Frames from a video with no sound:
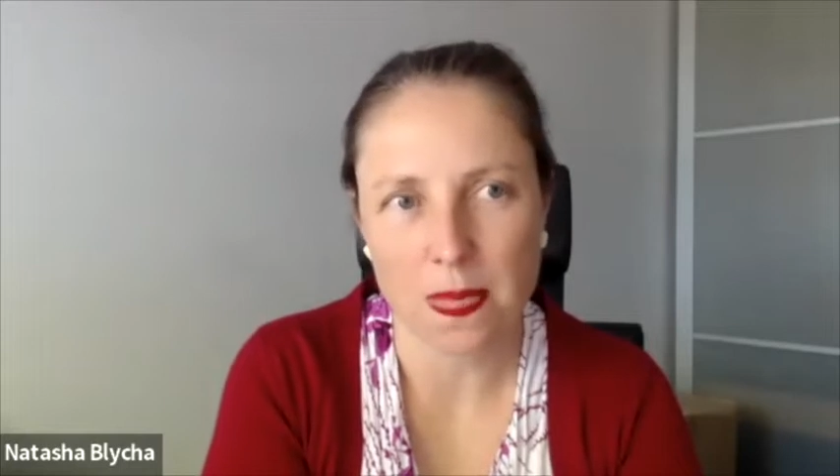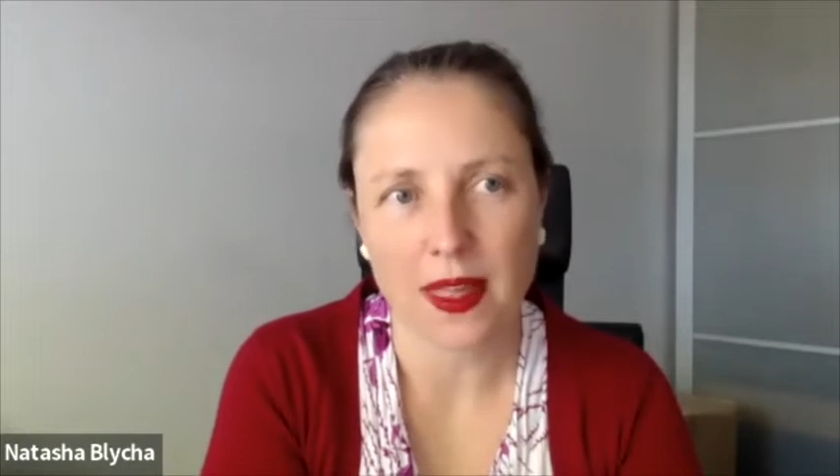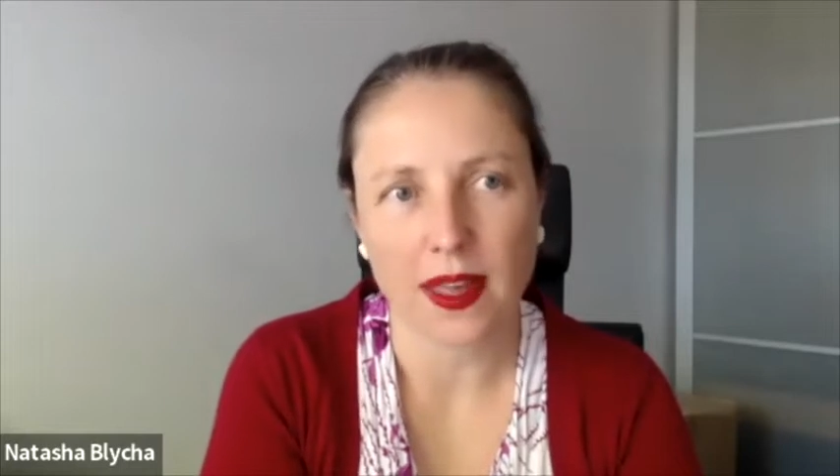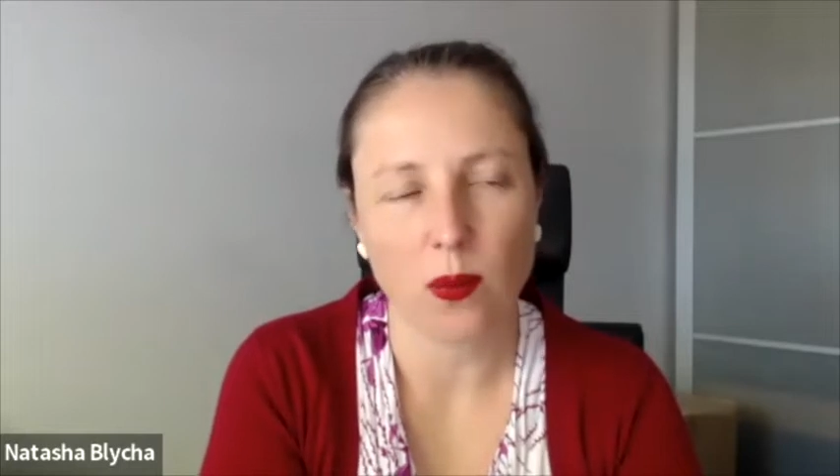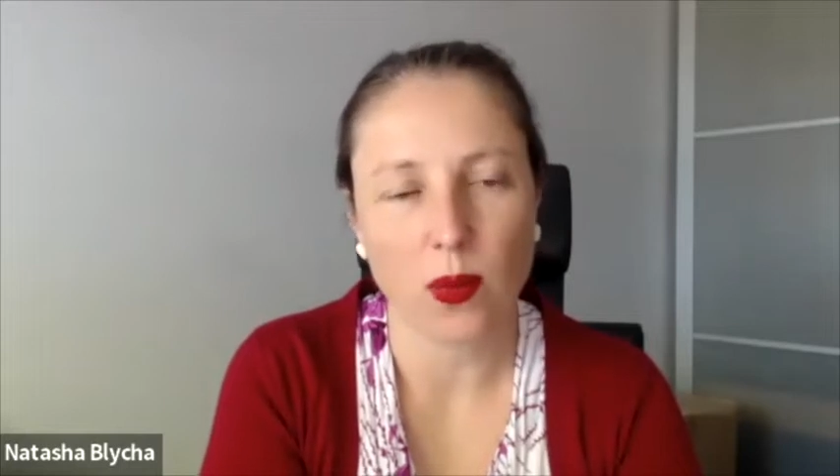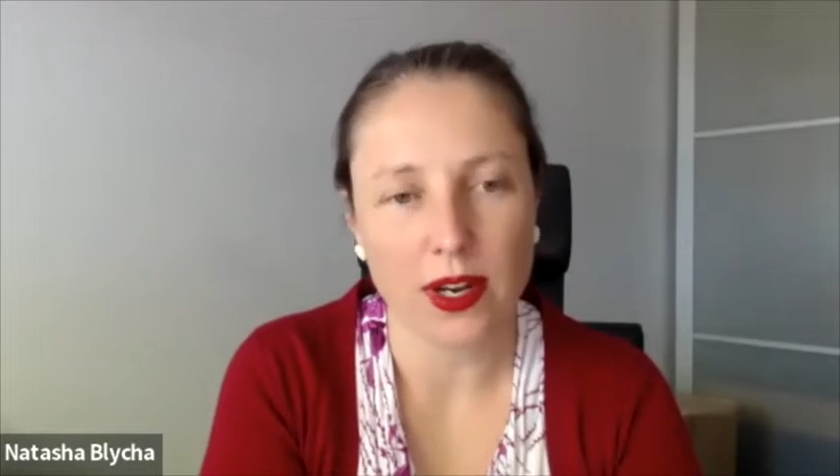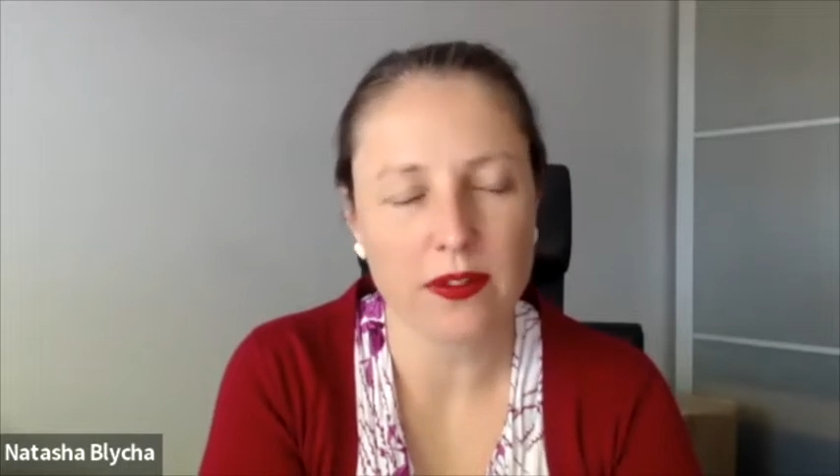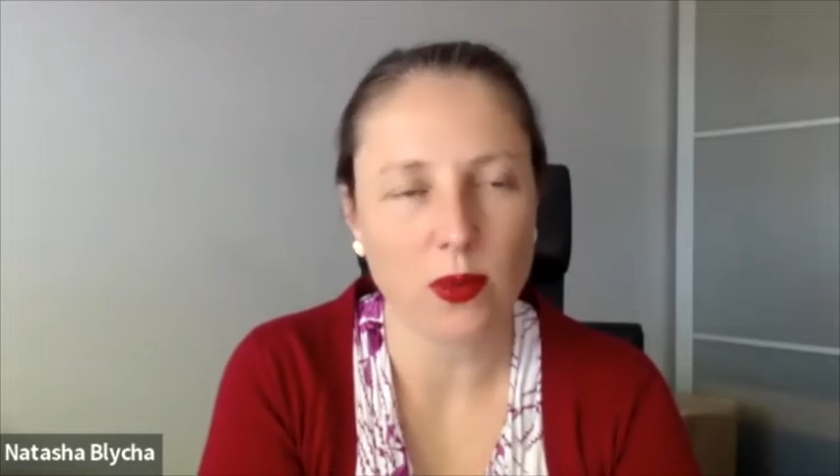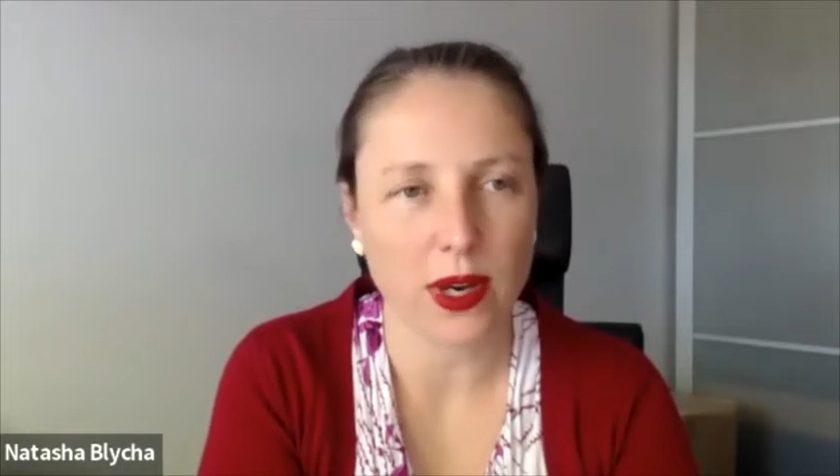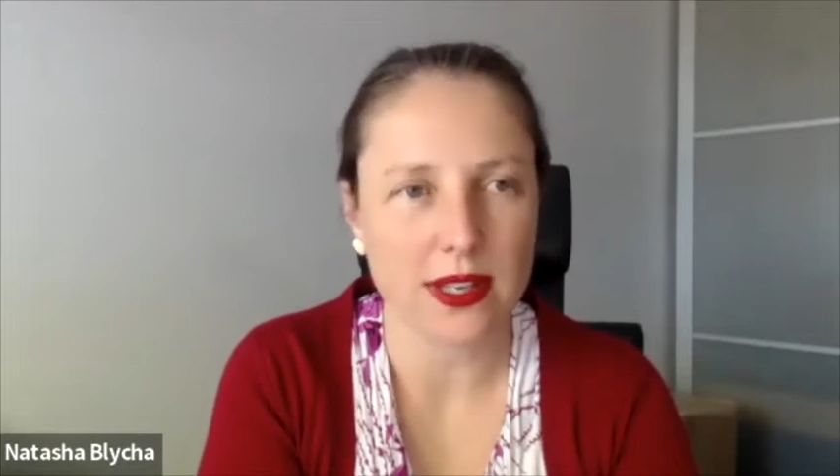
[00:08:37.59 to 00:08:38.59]
And one of the
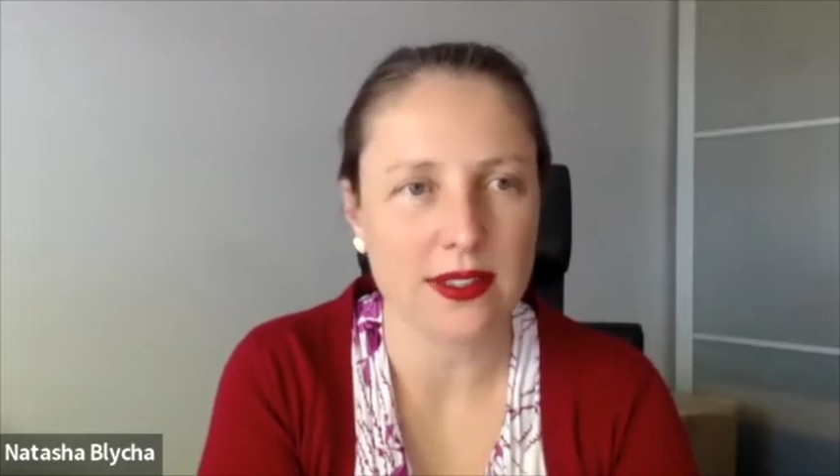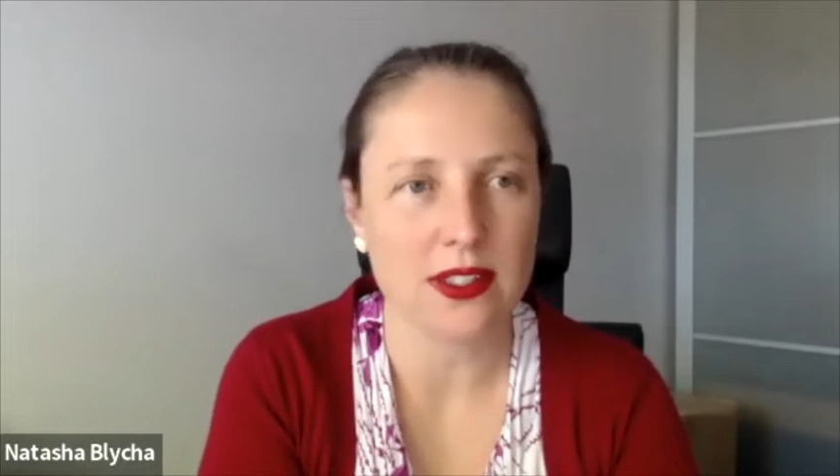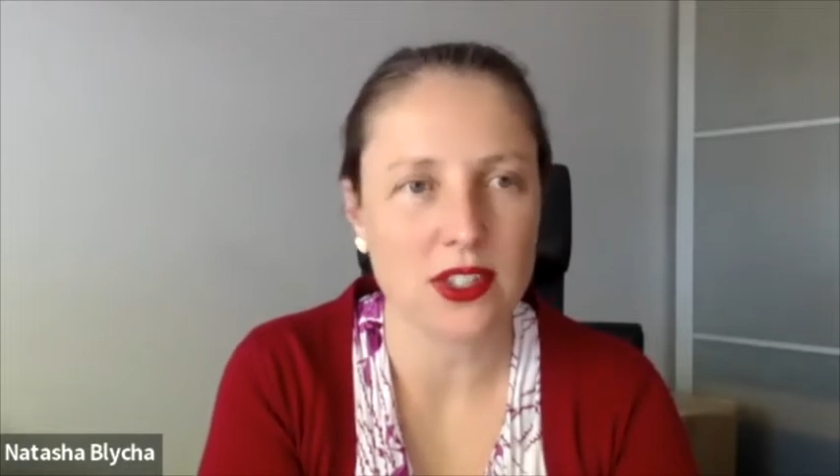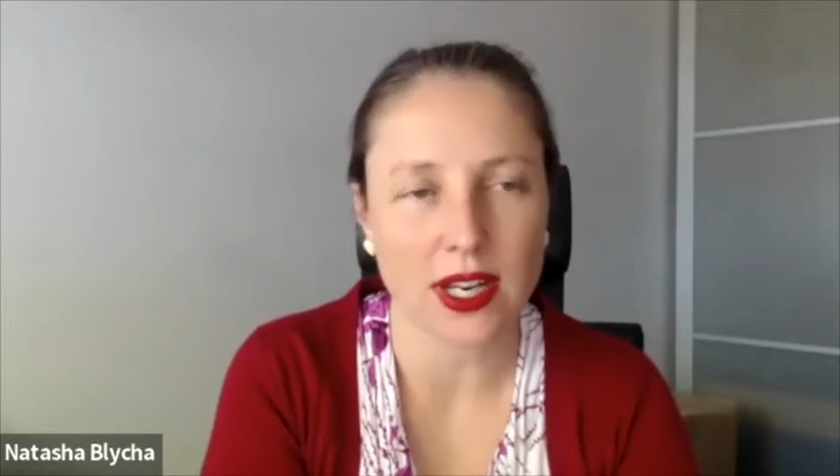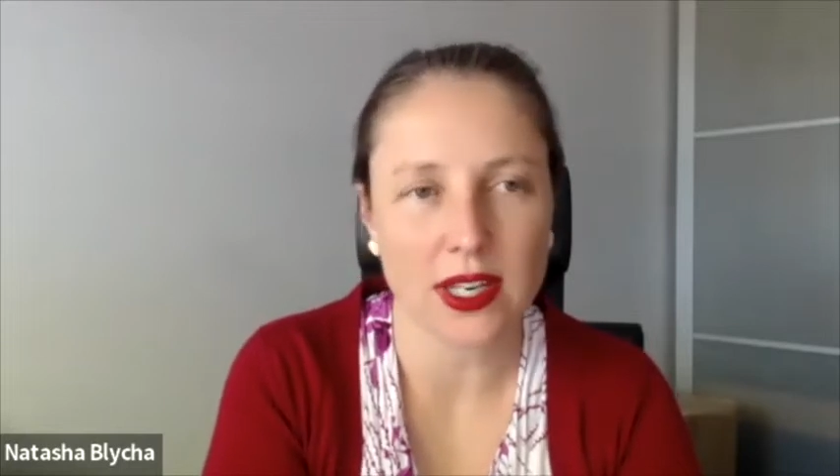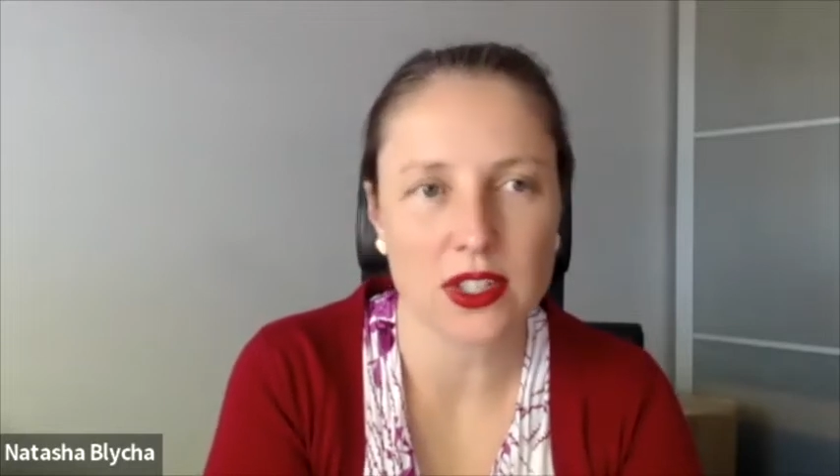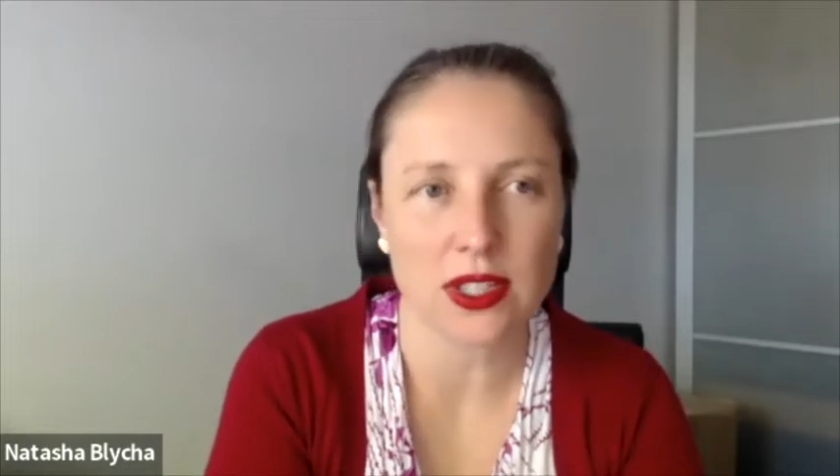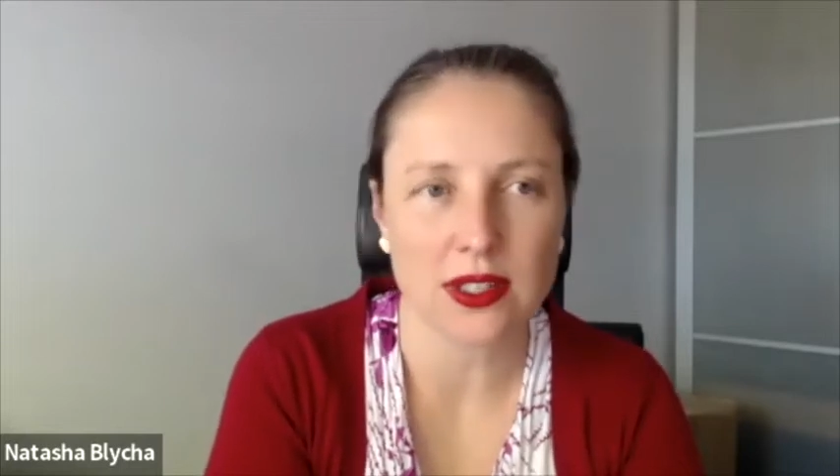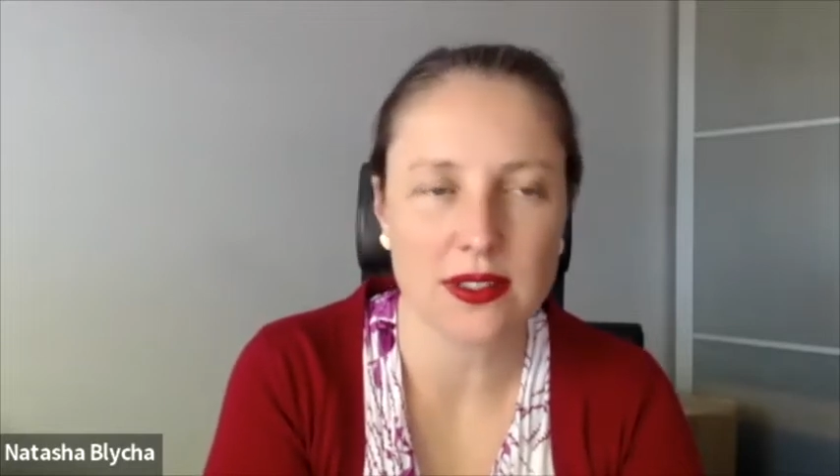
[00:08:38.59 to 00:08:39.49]
ways it changes